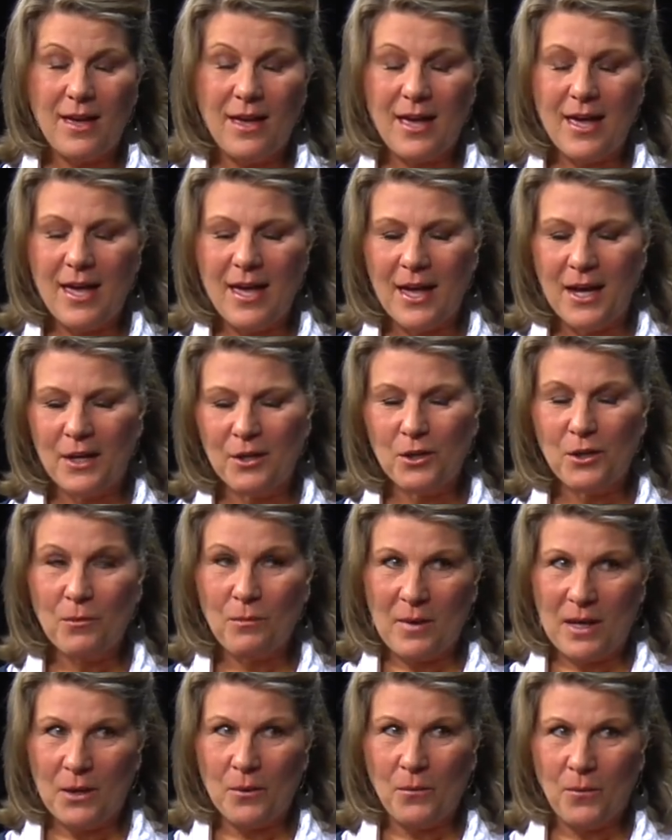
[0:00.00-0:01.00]
And you
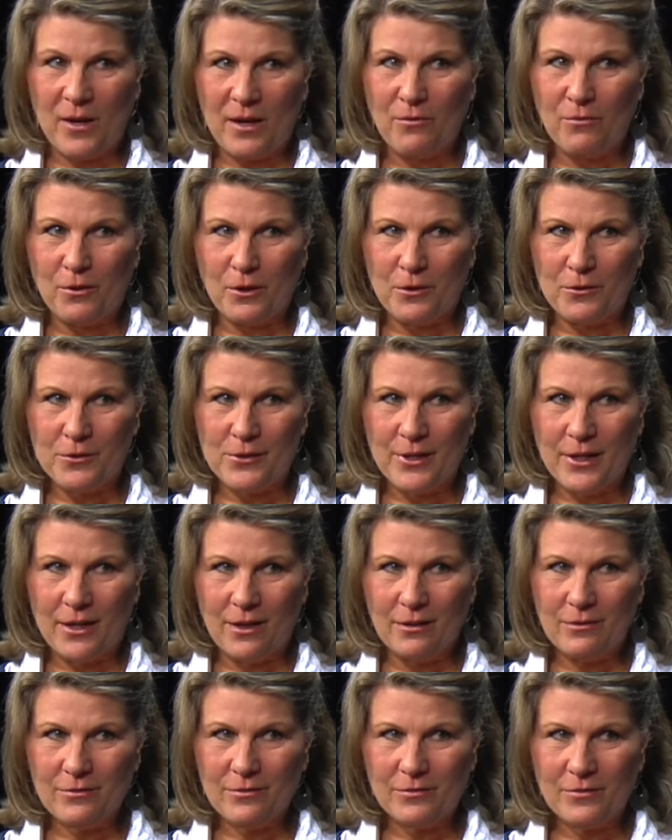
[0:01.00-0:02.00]
made a way for
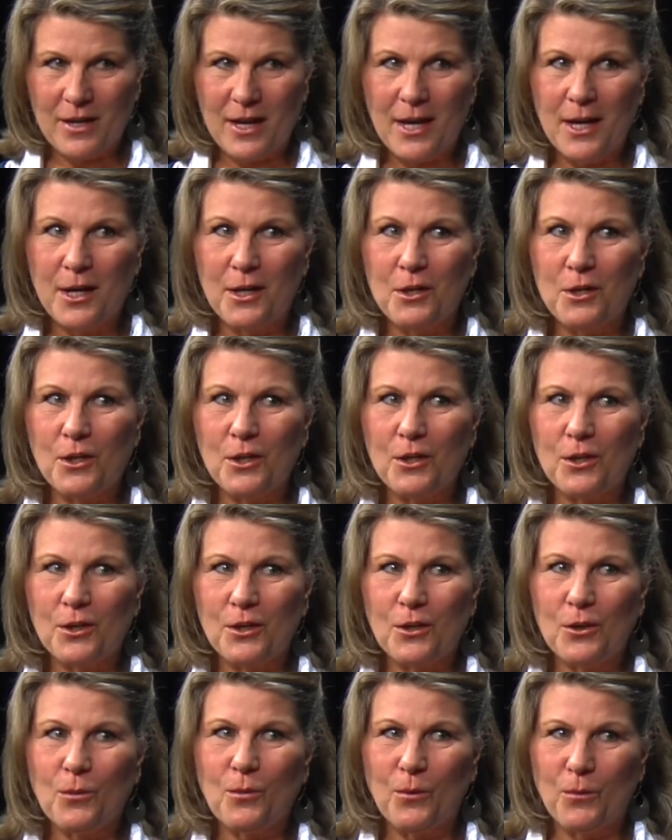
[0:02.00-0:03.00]
yourself, and
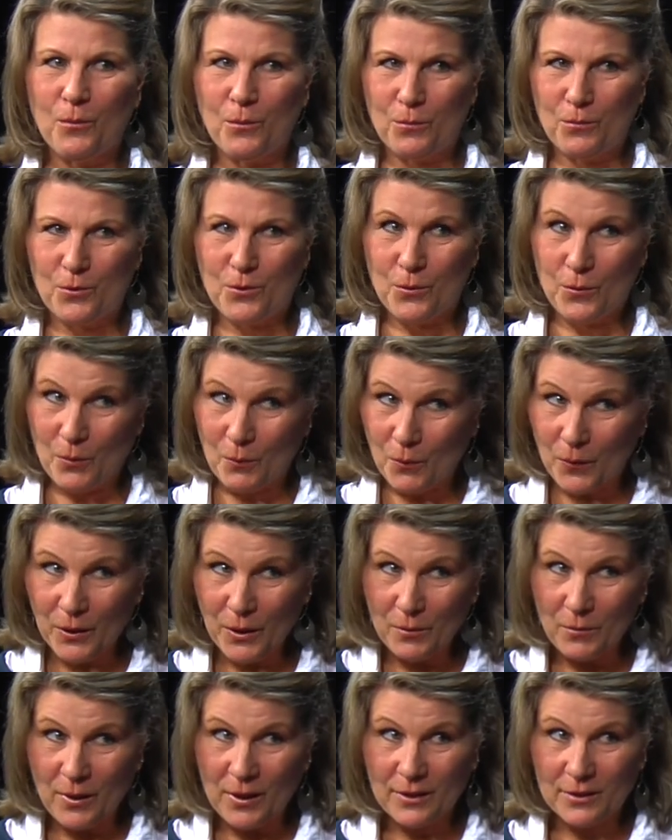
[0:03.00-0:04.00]
you were doing
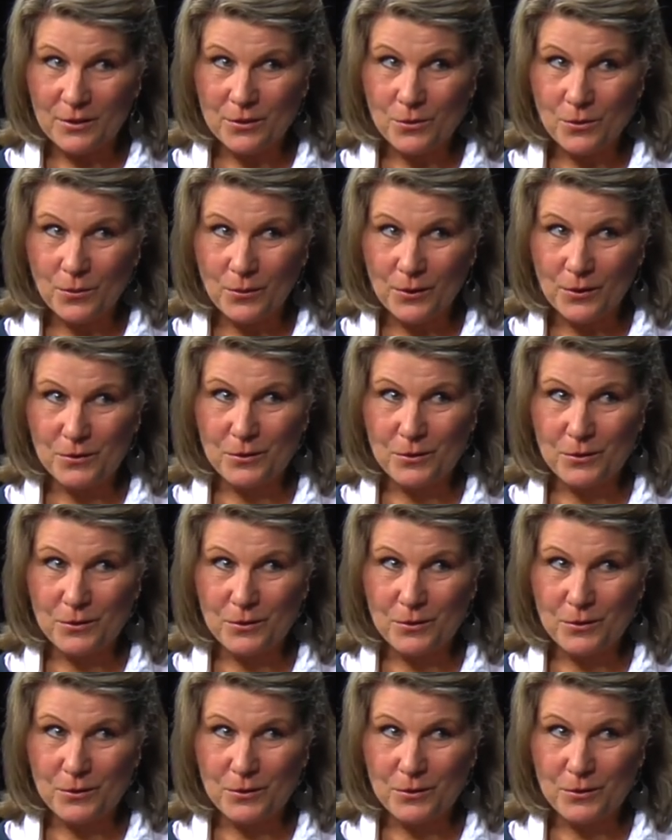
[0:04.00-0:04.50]
really well in school.